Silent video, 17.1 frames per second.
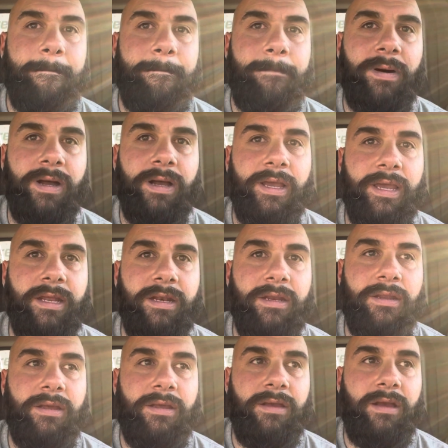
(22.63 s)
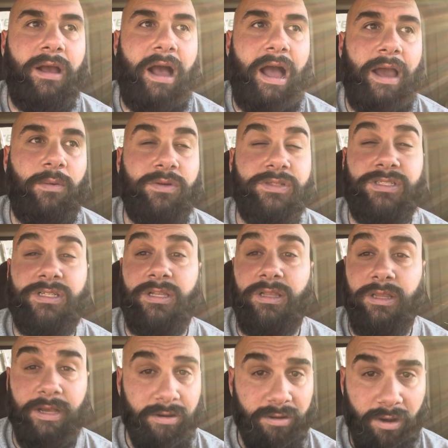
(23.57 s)
but I was
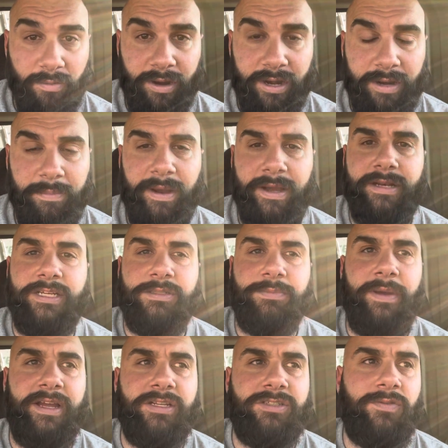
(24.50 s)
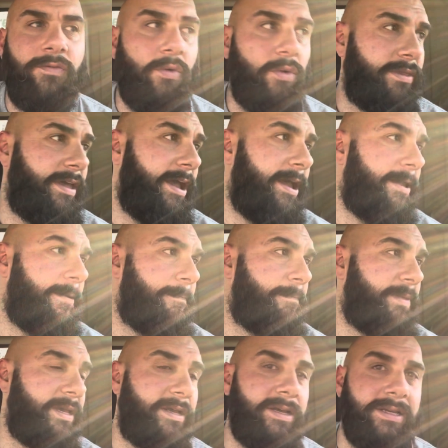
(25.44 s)
cleared already by dispatch for
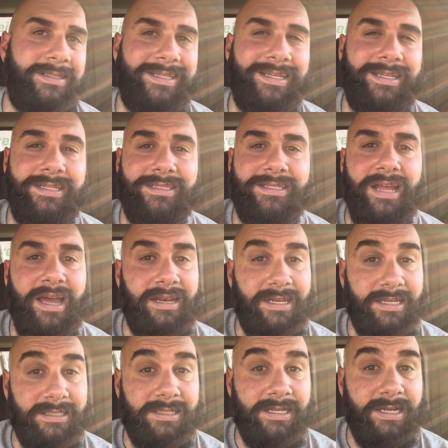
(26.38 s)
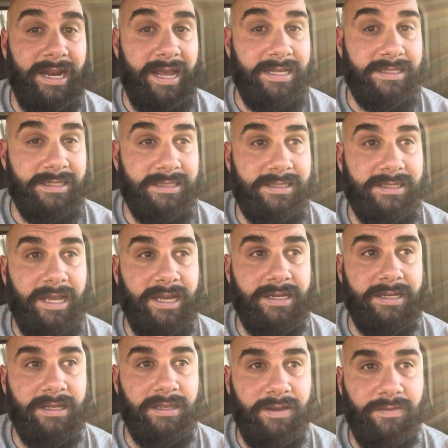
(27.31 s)
that because it is not listed as
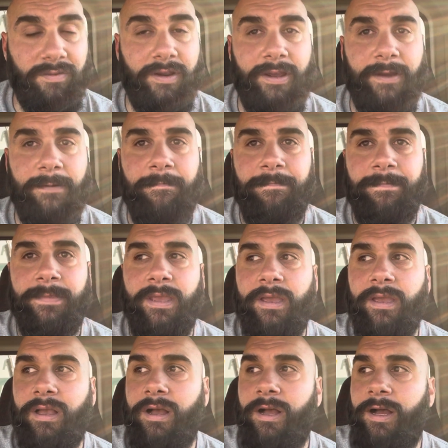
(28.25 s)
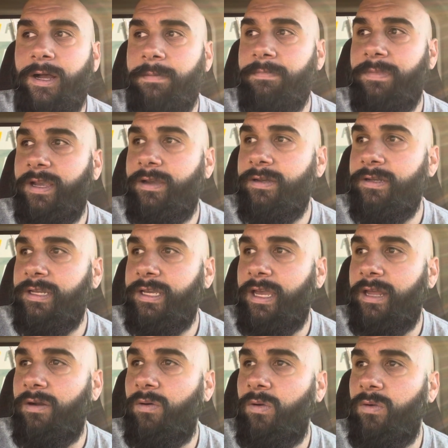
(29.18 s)
inside delivery. Um, they couldn't
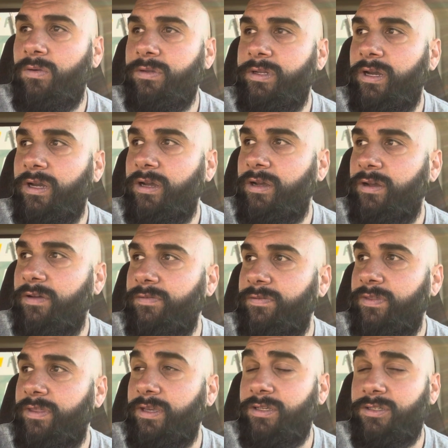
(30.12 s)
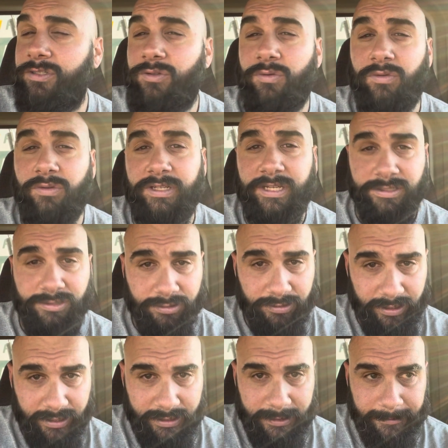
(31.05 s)
get a hold of the school
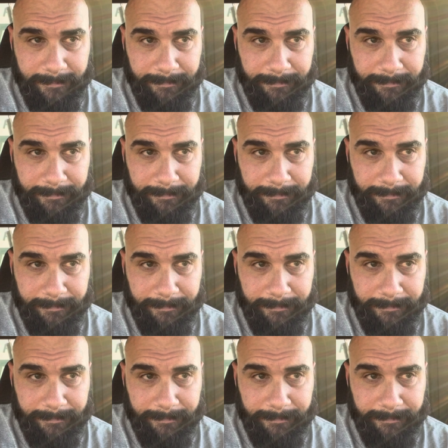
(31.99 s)
district